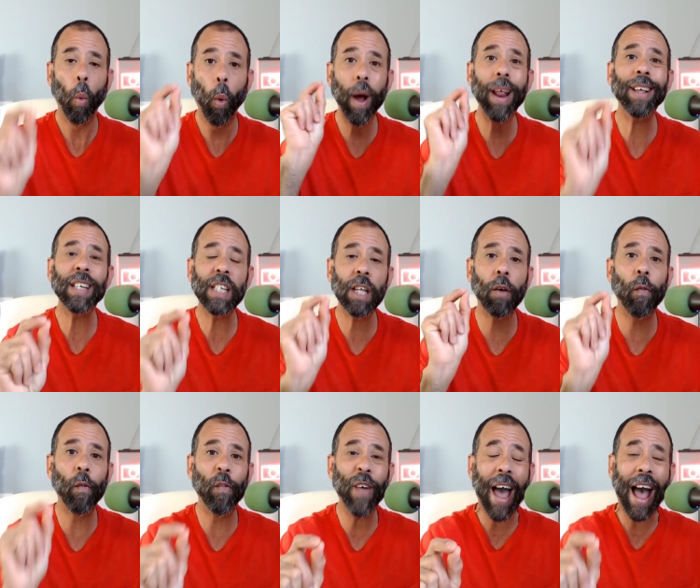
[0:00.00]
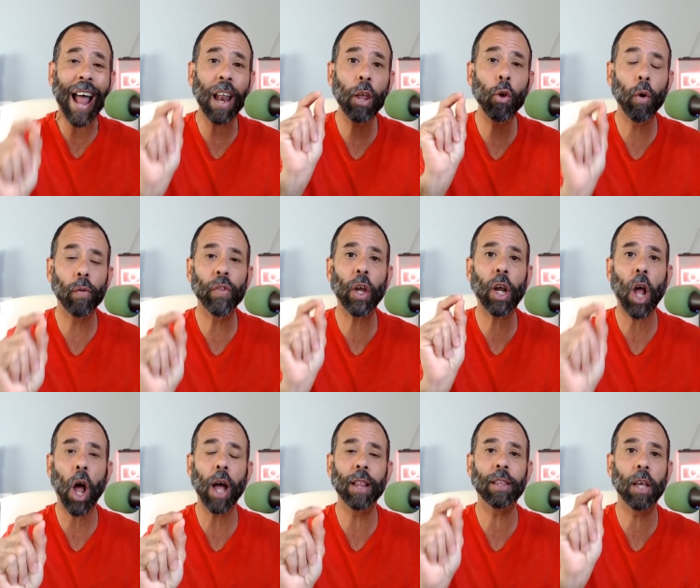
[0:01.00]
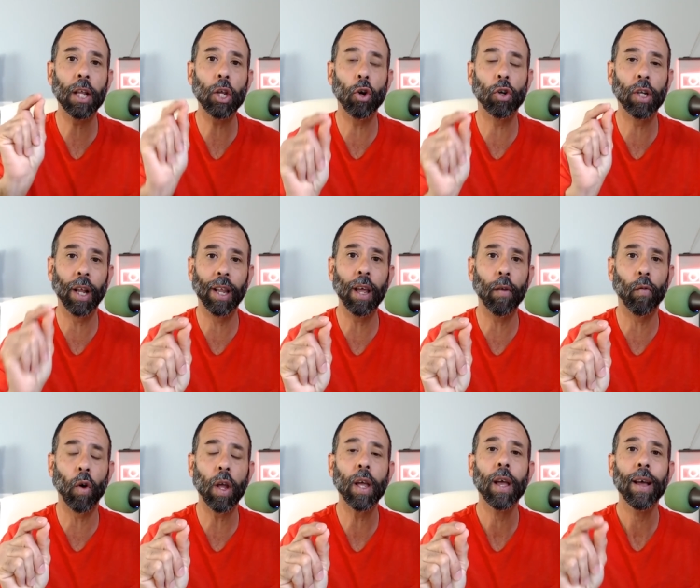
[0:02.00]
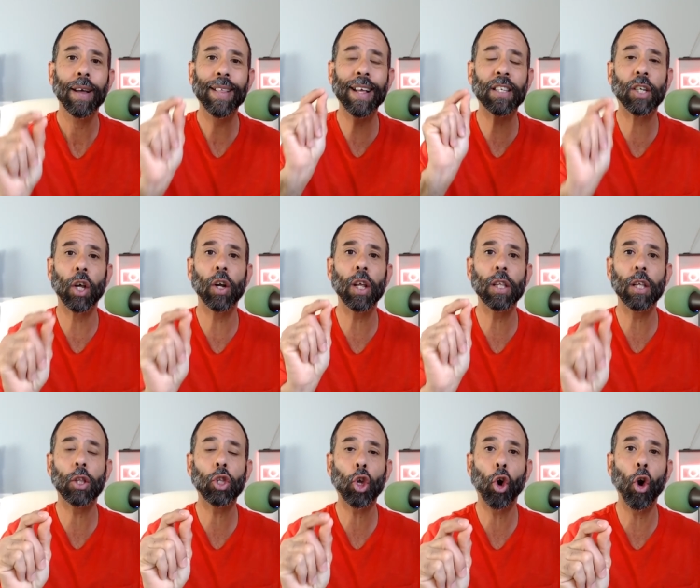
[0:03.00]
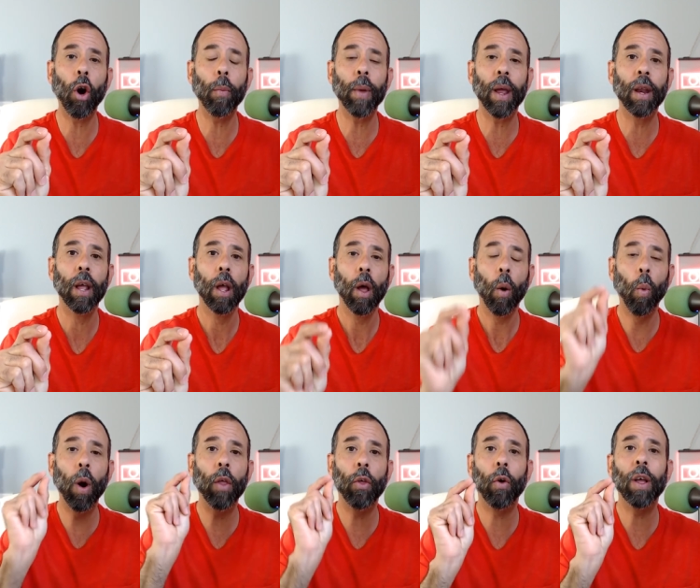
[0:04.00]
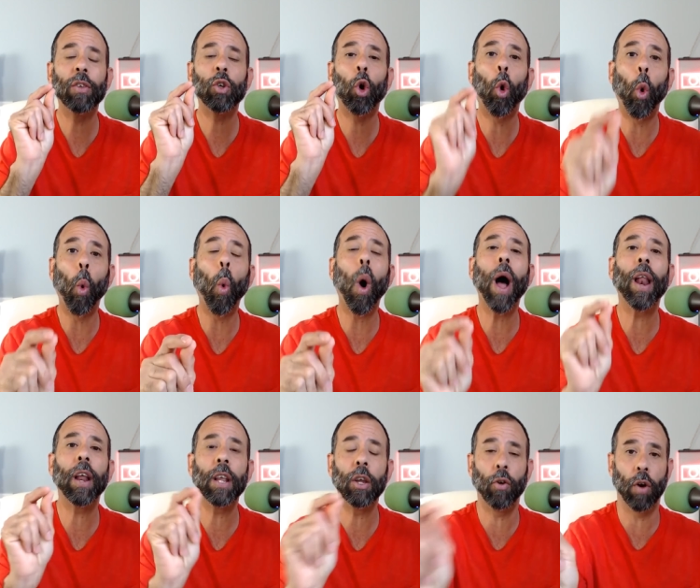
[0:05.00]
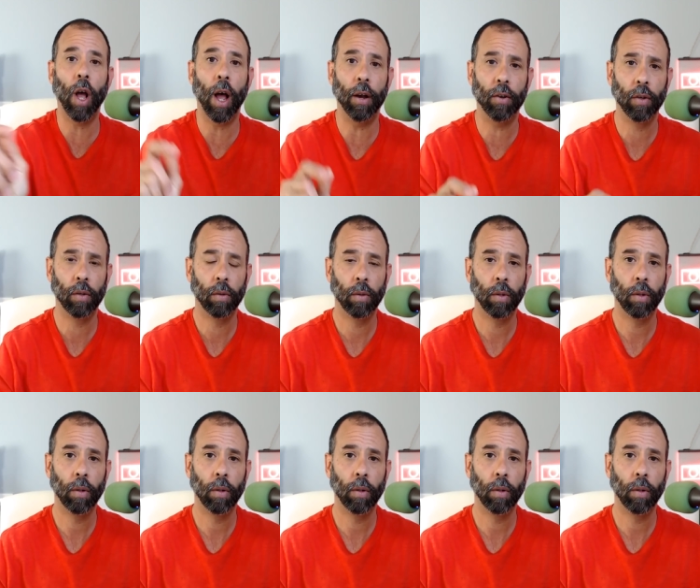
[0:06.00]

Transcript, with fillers: What is the value of the content you're delivering that's going to determine whether it's quality or not?